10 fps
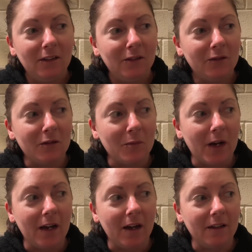for my
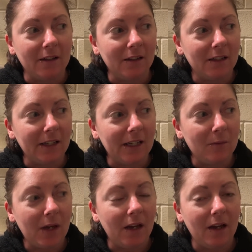other clean
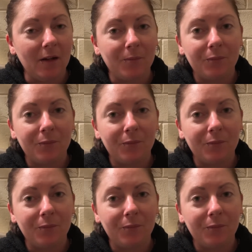pair.